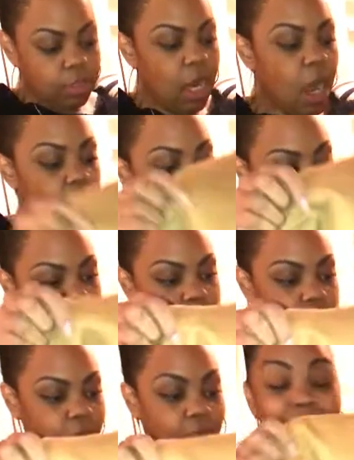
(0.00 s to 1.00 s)
top,
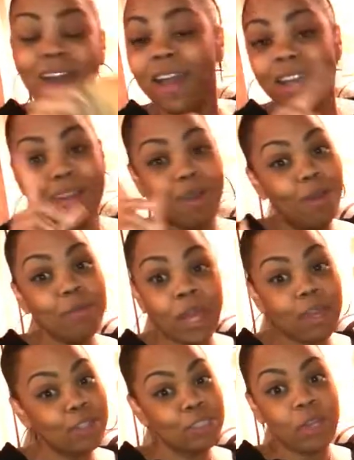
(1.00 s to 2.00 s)
and I'm
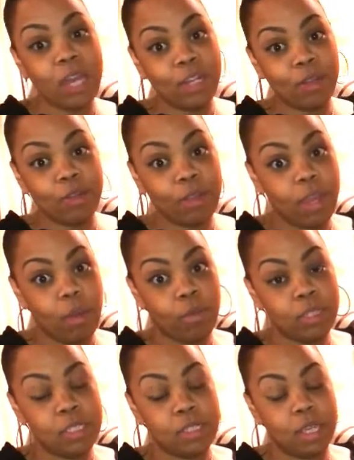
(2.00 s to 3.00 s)
not going to try it on
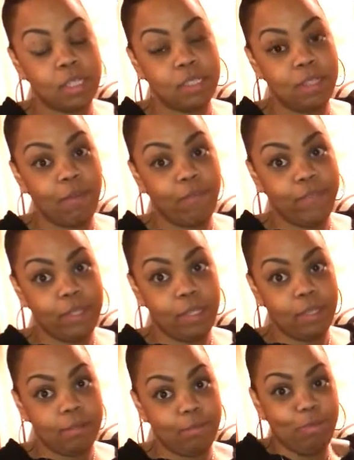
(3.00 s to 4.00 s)
camera just in case it don't fit.